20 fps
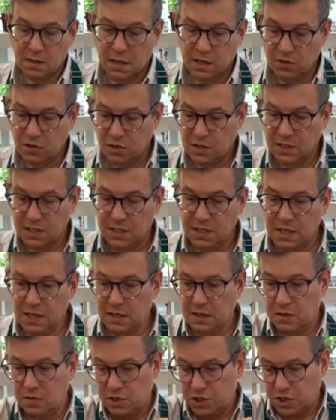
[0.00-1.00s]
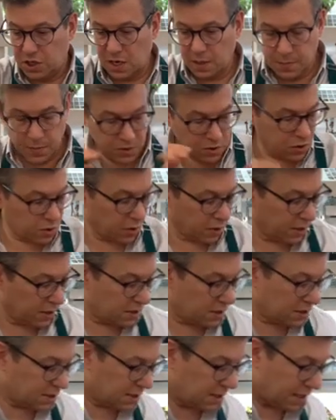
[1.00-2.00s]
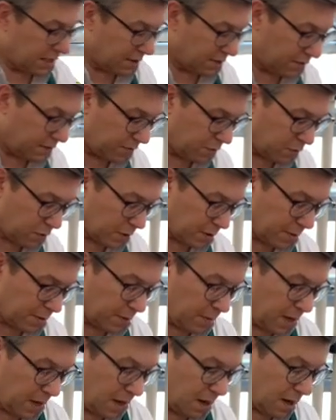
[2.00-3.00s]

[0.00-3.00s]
as you can see, the shape is starting to take form.